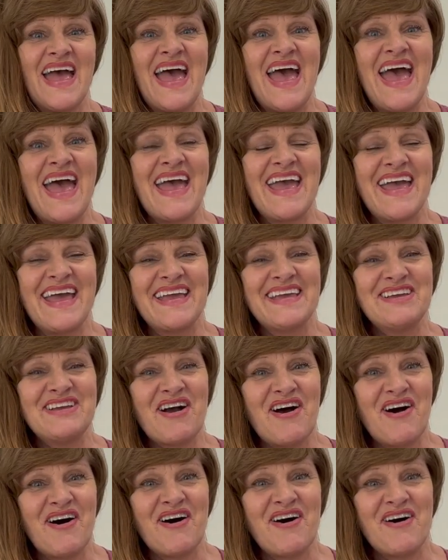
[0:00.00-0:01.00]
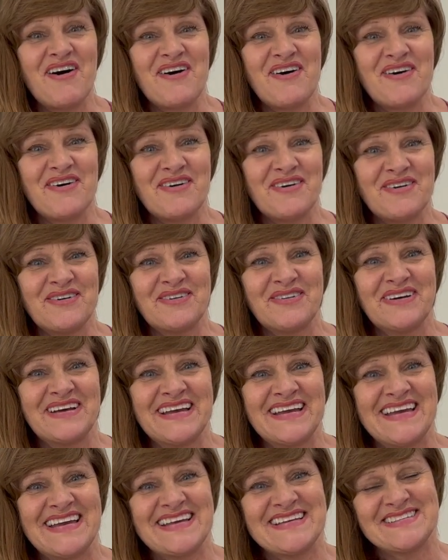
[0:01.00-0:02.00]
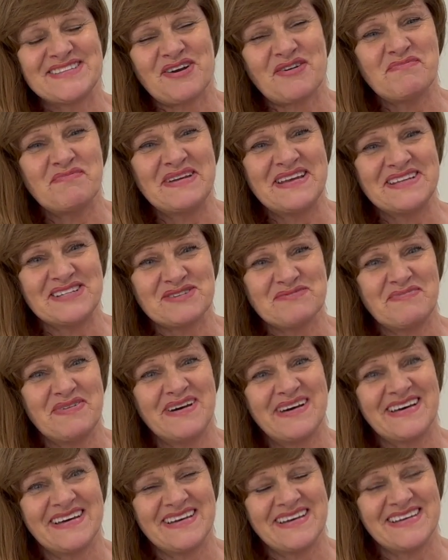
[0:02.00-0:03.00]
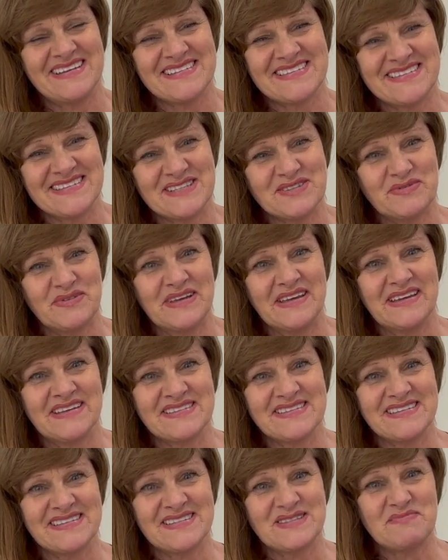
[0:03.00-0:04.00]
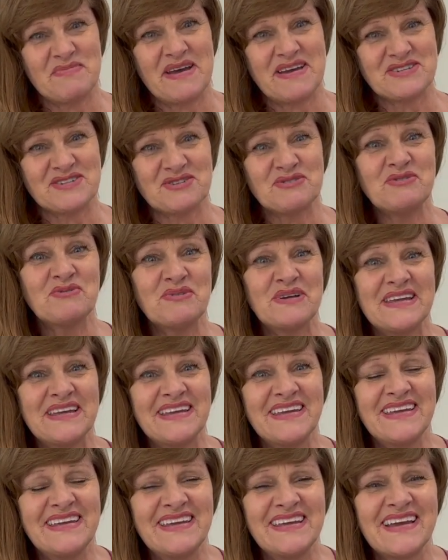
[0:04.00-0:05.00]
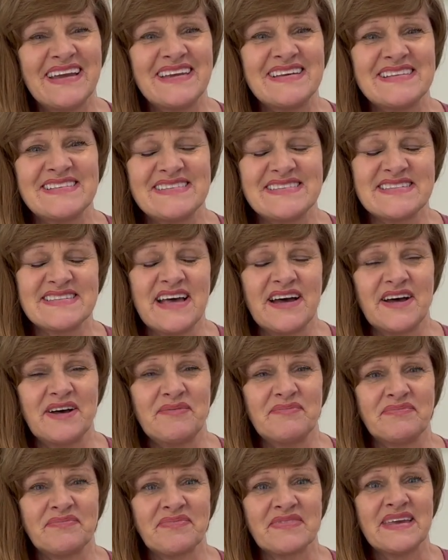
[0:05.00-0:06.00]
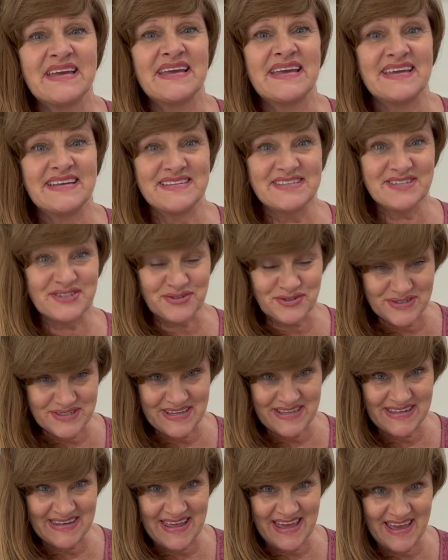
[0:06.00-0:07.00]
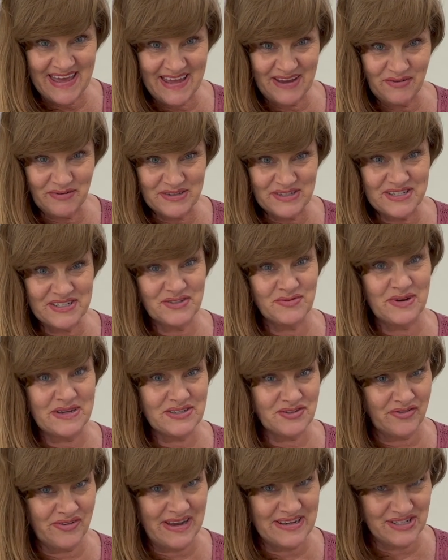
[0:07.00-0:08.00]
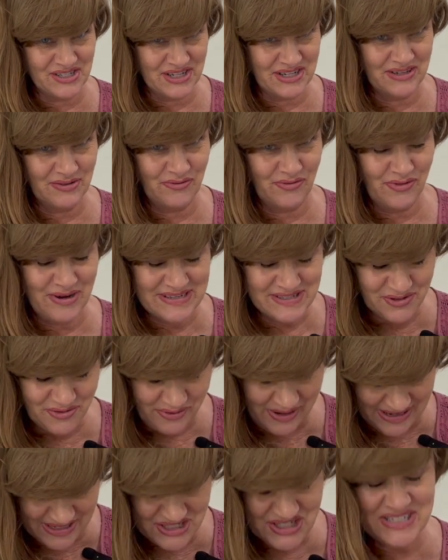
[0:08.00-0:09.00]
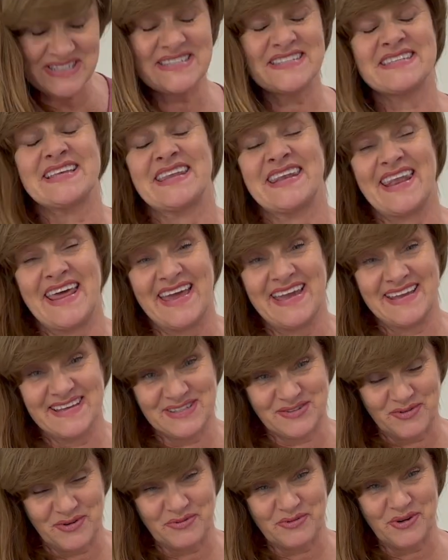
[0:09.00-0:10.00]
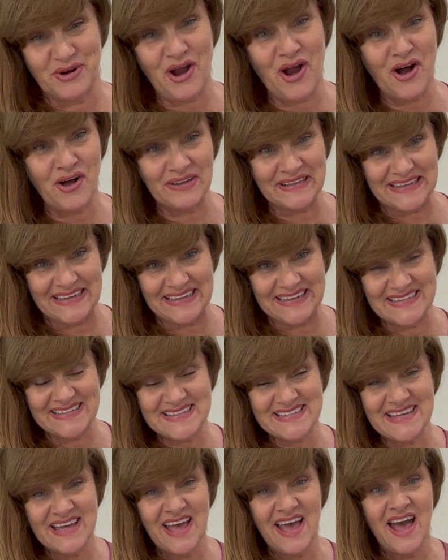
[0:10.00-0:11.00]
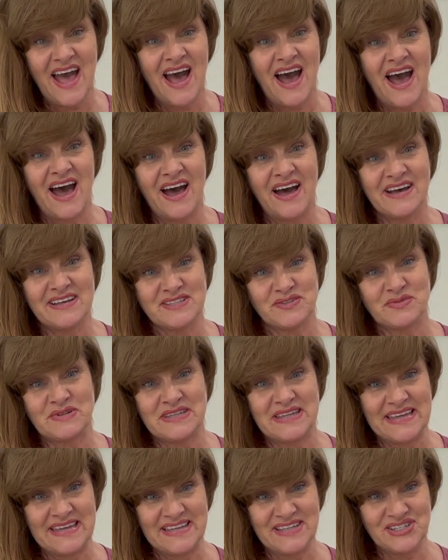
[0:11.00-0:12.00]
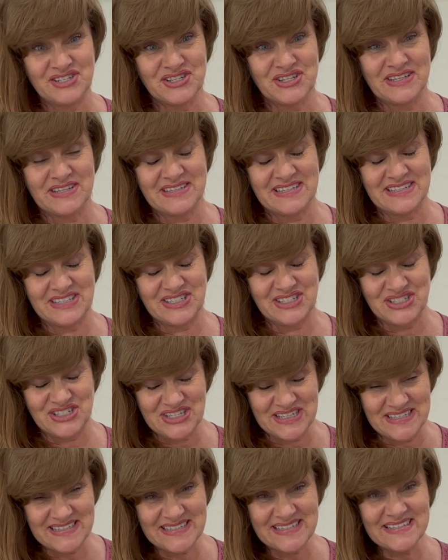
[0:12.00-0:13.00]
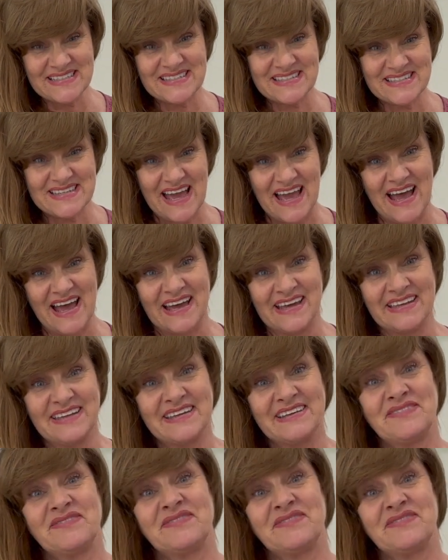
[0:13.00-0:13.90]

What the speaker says: Hey y'all, it's our beach buzz. This week it's a special week. It's Easter Sunday, which is Resurrection Sunday, is what we're calling it. It's when Jesus died